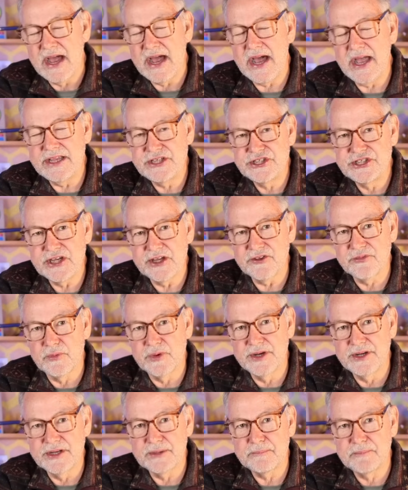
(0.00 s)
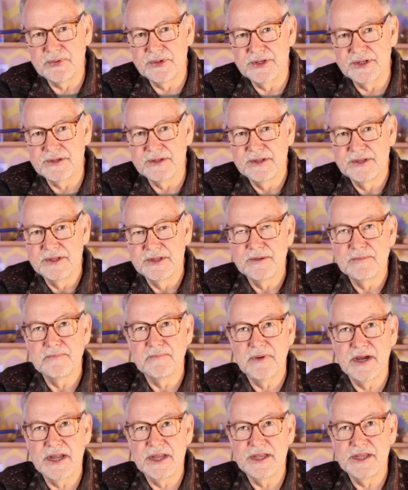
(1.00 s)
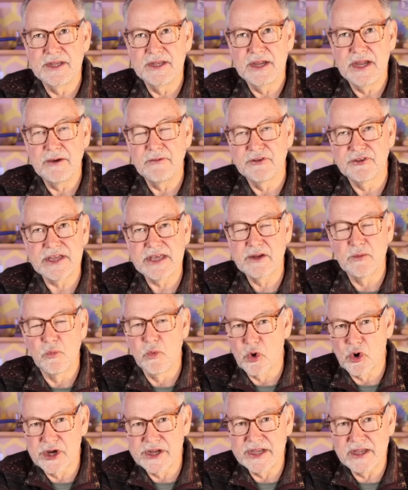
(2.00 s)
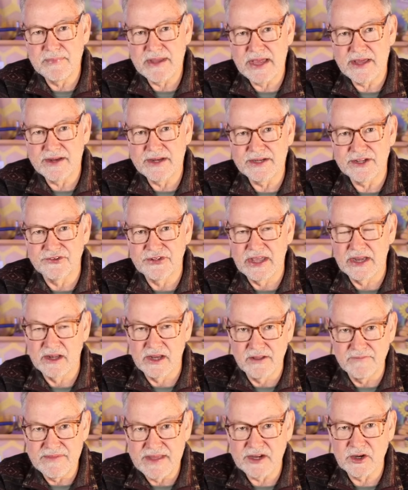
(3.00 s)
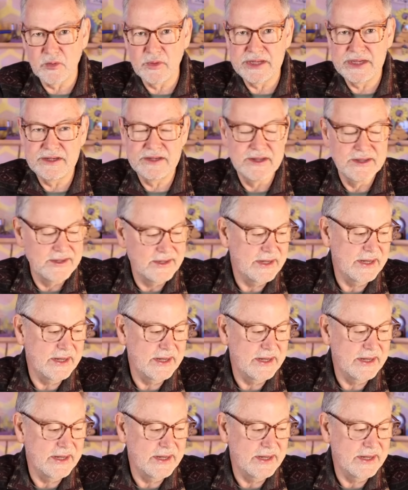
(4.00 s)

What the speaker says: I just wanted to put I was kind of worrying about it because I love that queen.